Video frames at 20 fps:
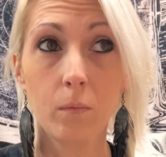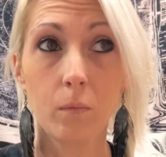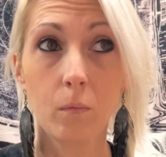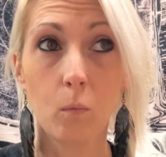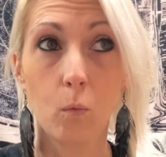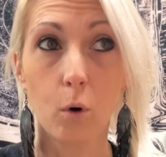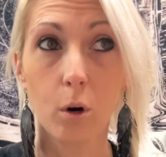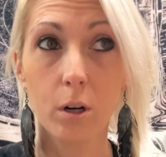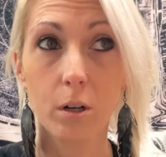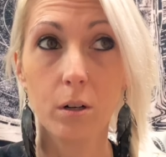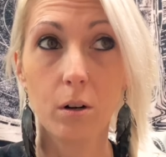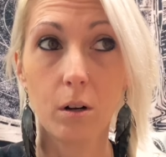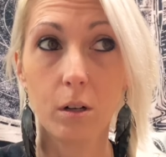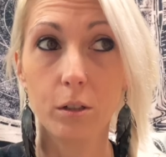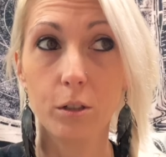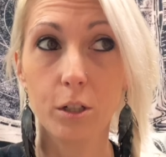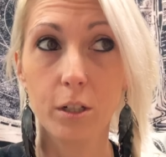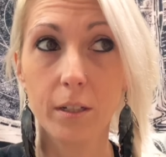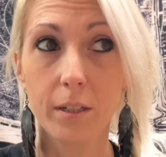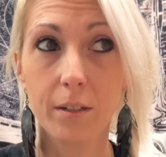weren't all
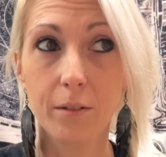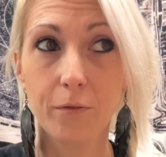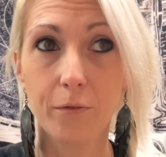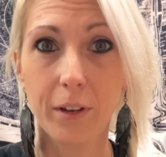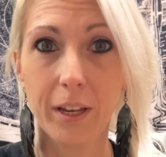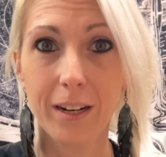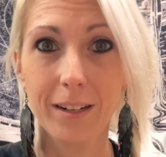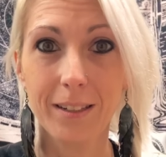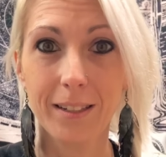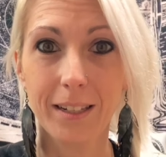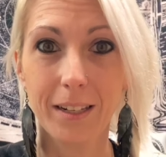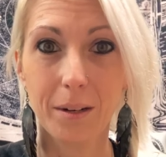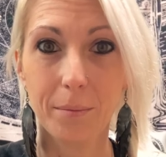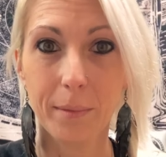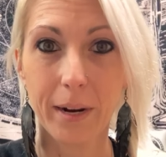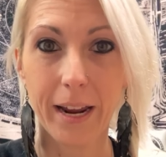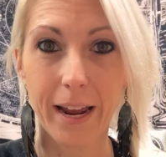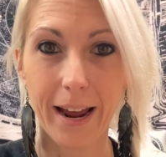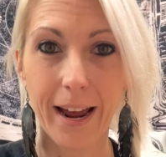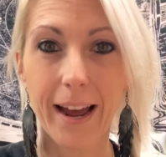just a fantasy in
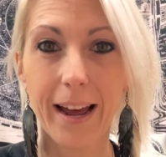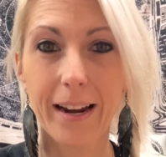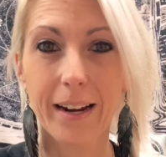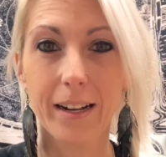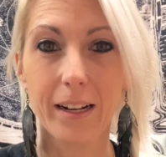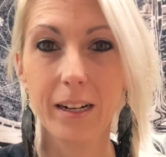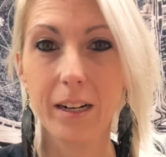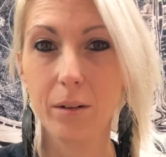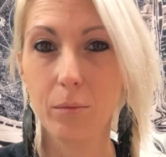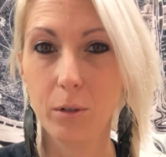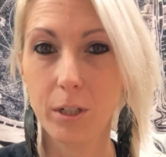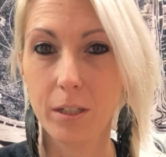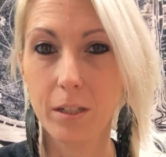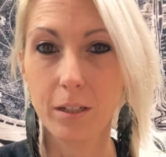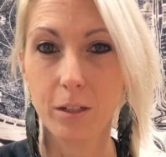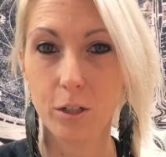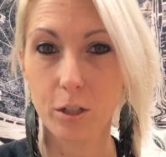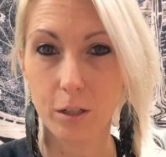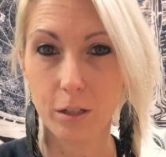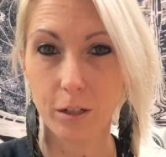my head, and I
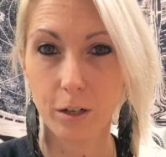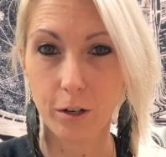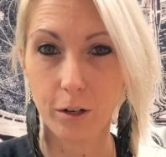wasn't just